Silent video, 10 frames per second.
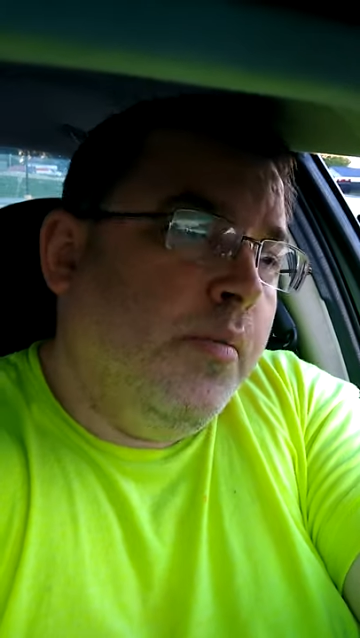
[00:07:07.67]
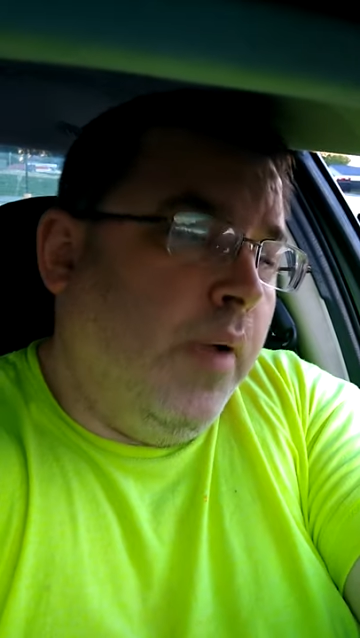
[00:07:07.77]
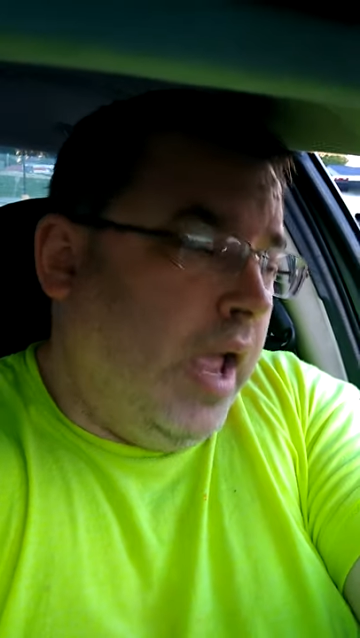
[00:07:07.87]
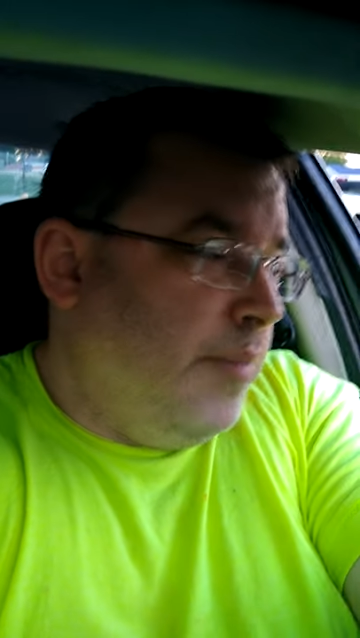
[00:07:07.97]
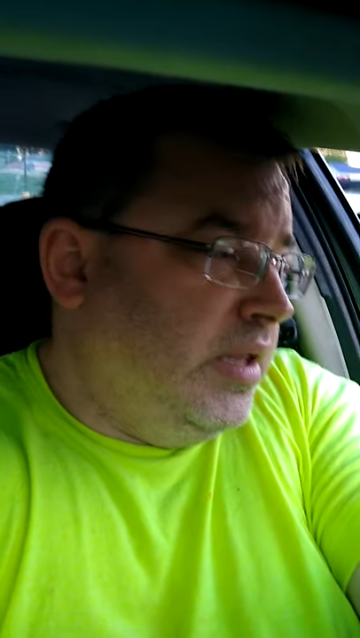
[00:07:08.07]

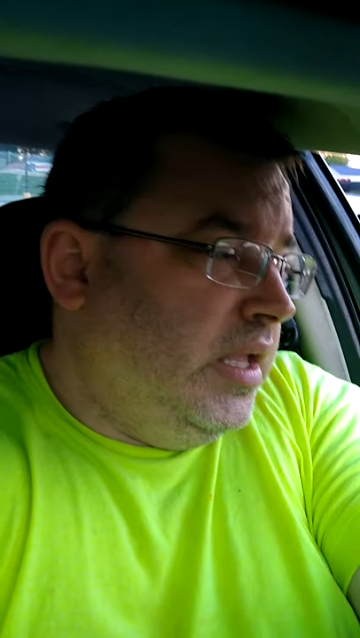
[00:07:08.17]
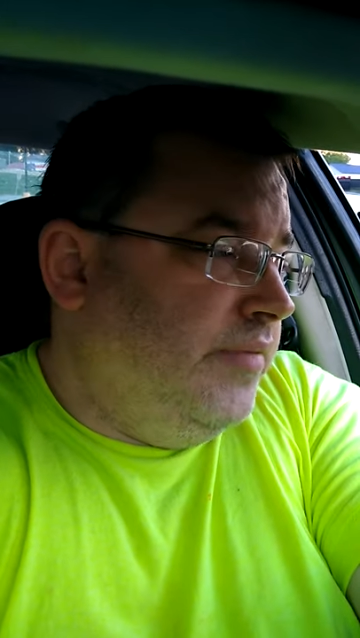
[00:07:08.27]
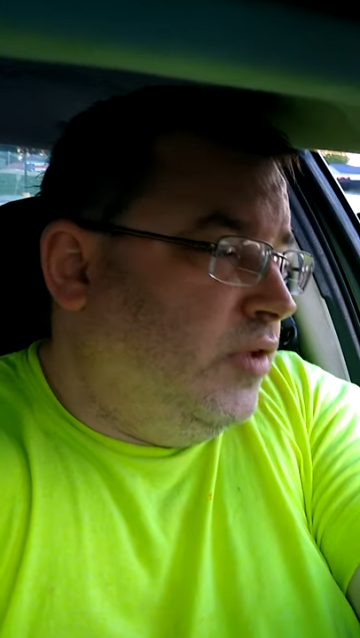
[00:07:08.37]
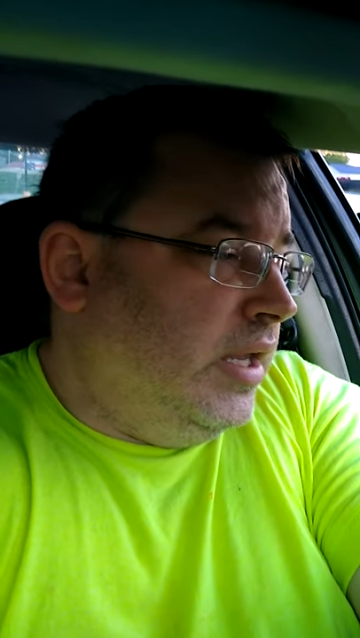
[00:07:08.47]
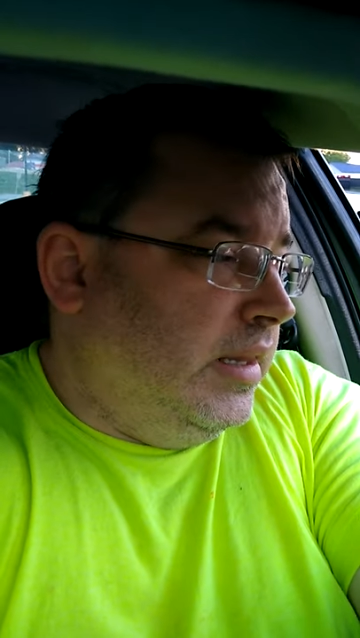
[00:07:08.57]
but I
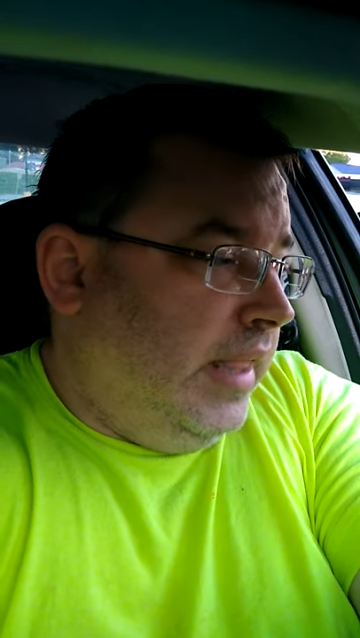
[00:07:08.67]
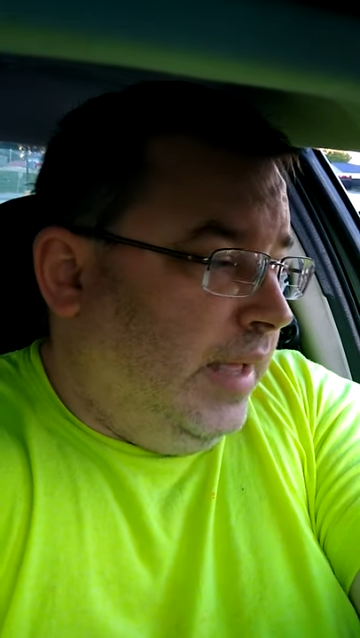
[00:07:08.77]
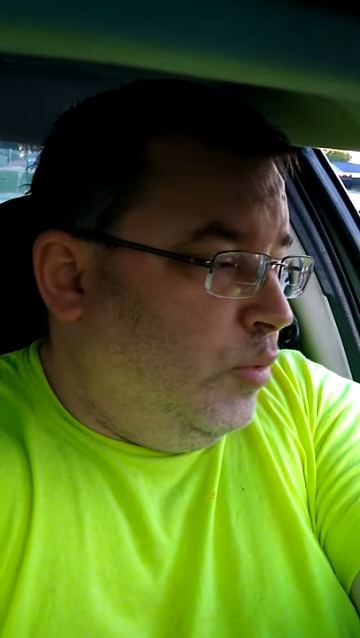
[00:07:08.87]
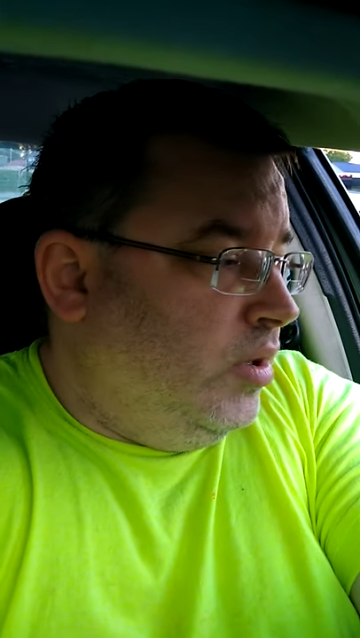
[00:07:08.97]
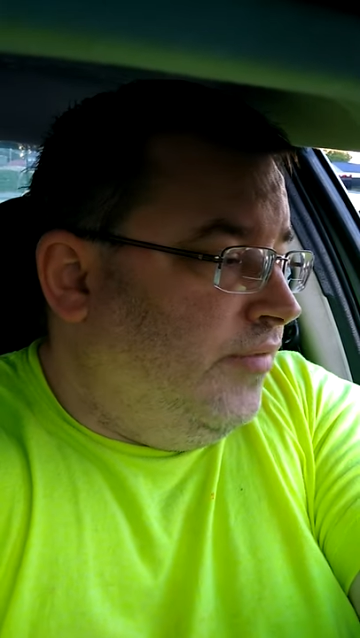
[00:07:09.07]
believe you get a
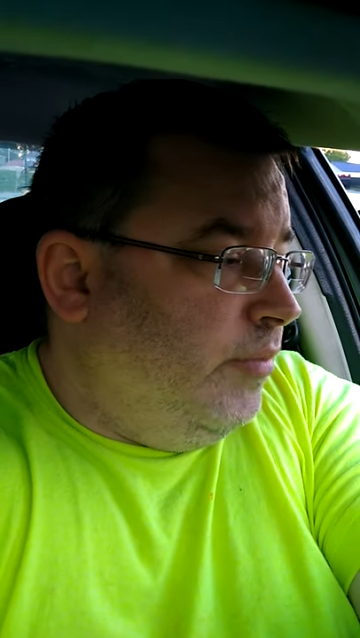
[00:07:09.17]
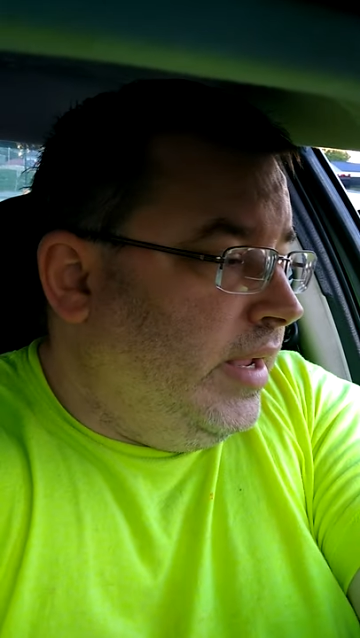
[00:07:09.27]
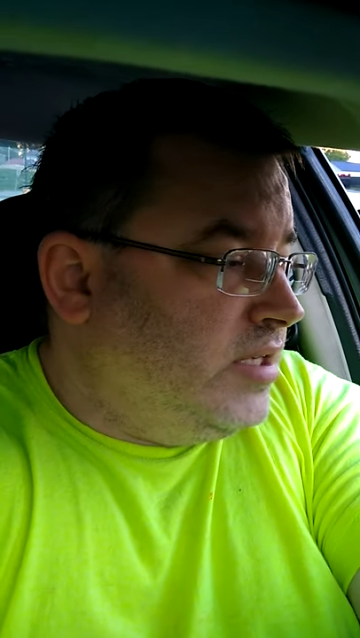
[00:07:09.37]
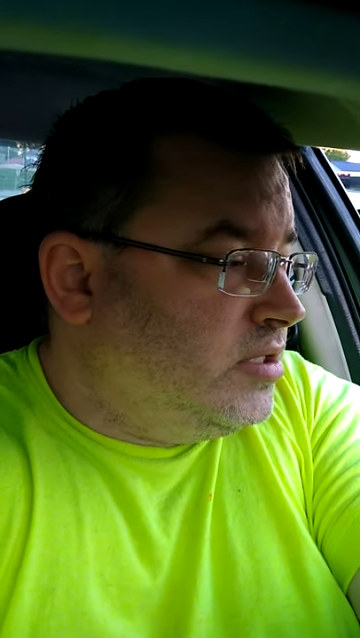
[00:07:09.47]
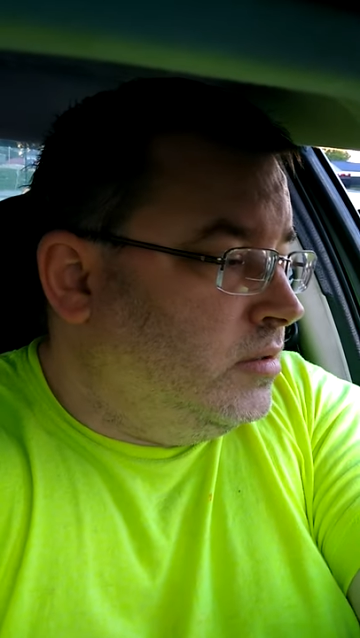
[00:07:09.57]
lot more
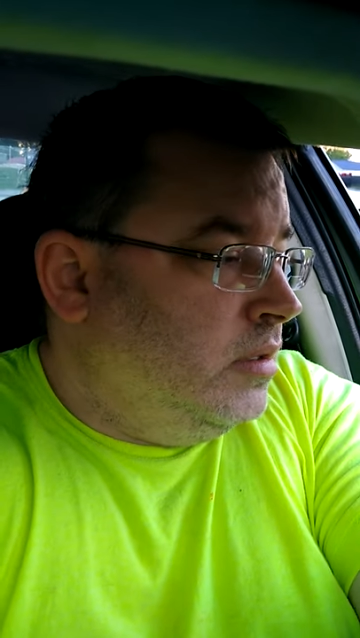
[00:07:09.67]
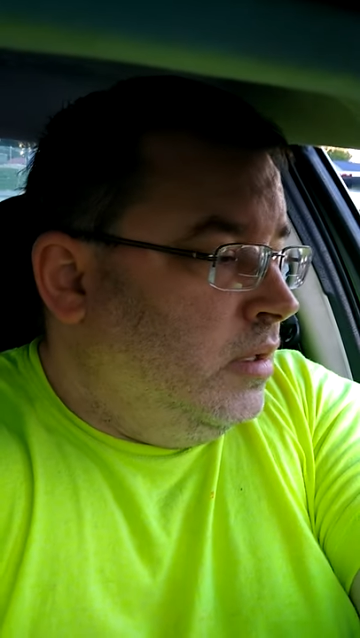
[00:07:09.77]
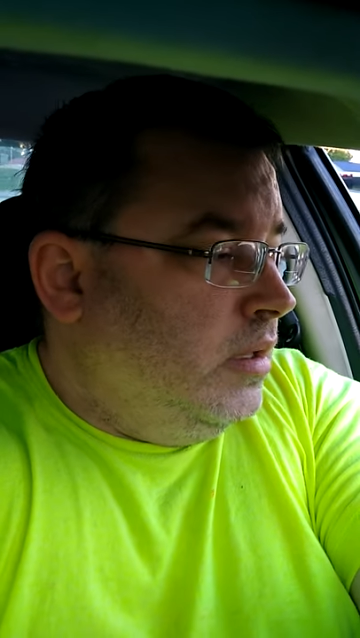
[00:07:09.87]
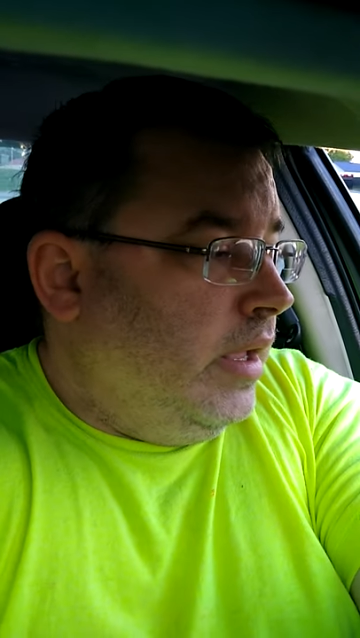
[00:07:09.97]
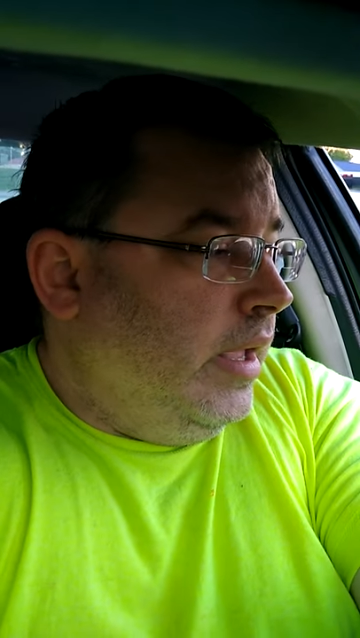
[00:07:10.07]
information
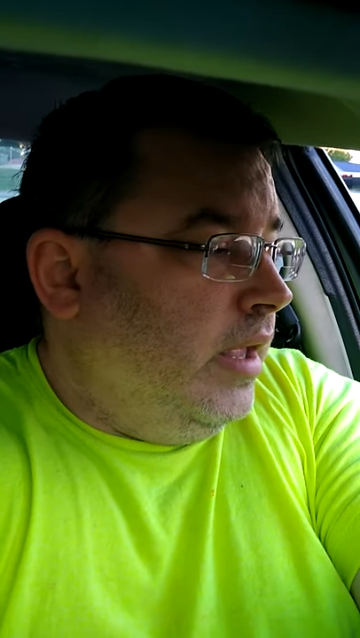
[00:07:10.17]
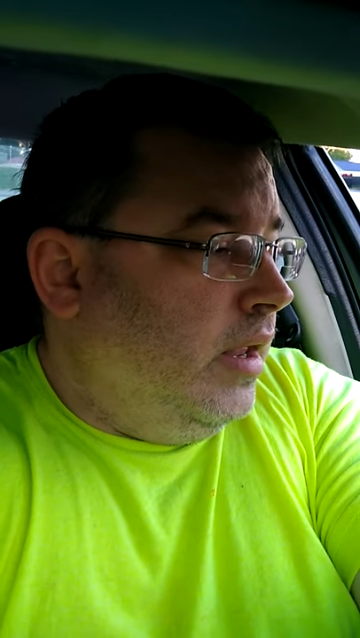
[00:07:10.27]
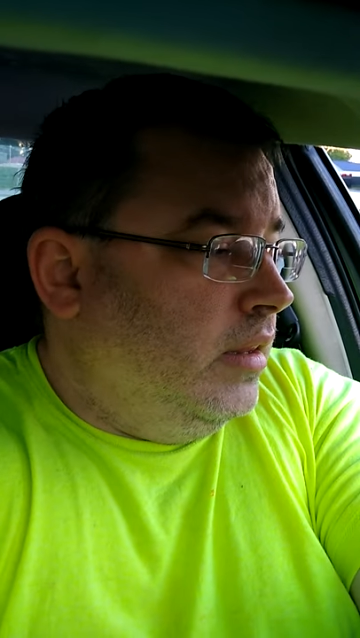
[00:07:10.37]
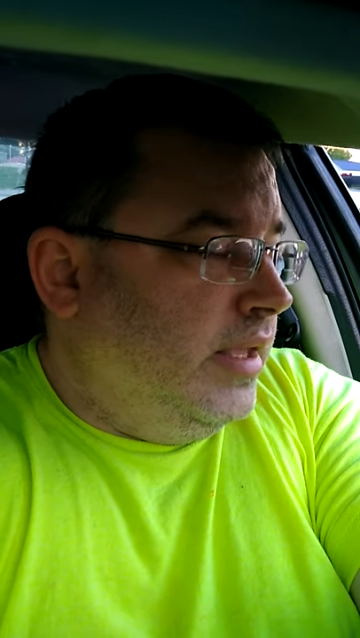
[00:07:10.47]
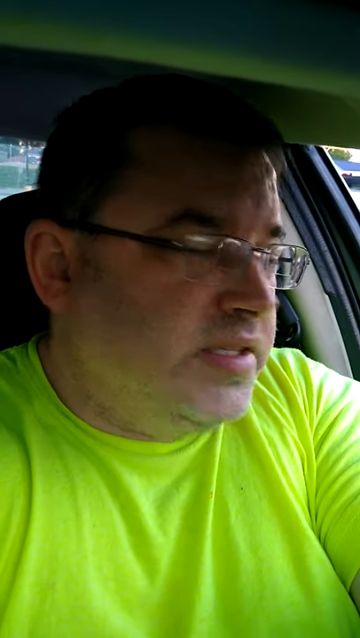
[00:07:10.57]

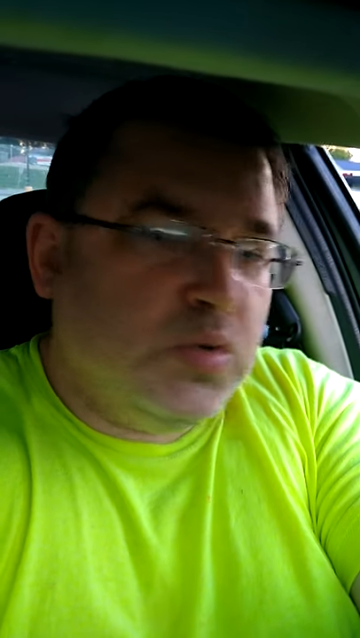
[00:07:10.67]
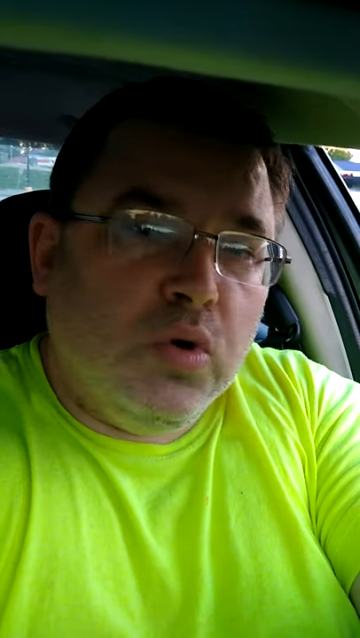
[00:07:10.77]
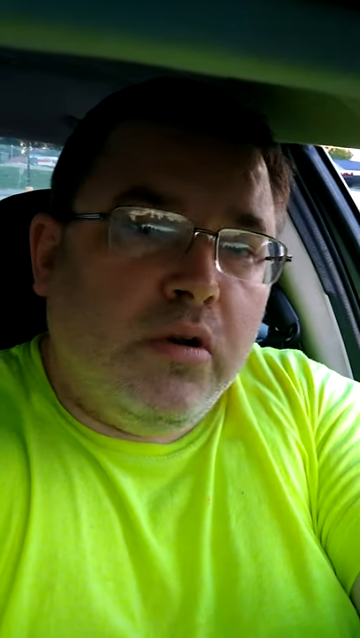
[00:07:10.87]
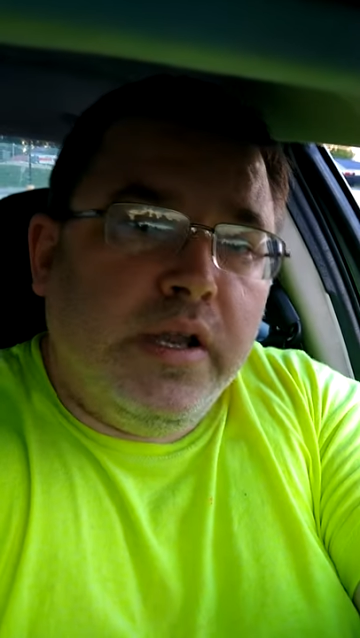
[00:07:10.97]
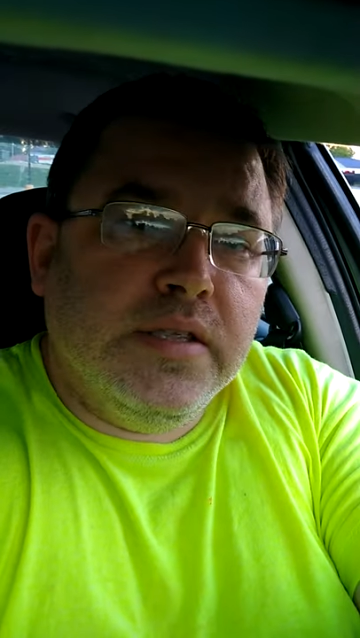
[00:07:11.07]
and less
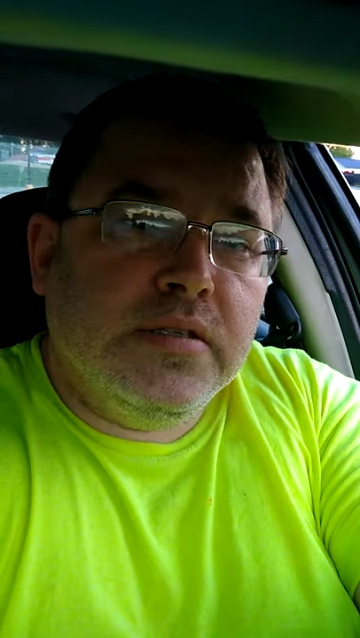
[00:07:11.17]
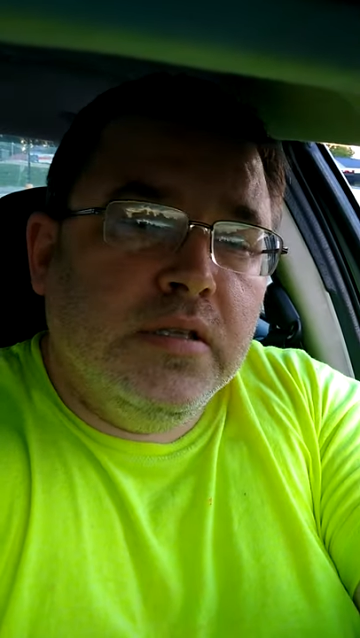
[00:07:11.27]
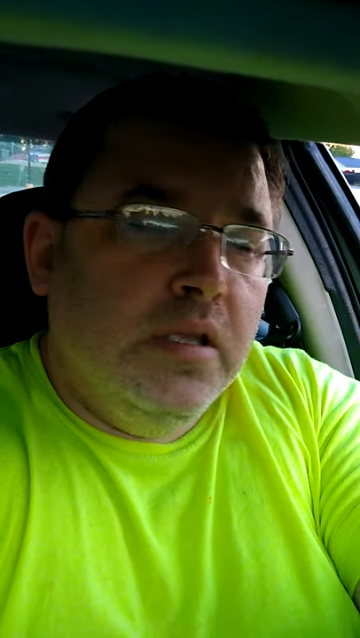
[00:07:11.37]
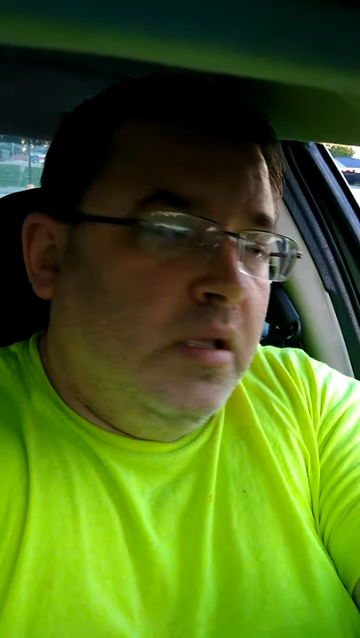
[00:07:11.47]
worries.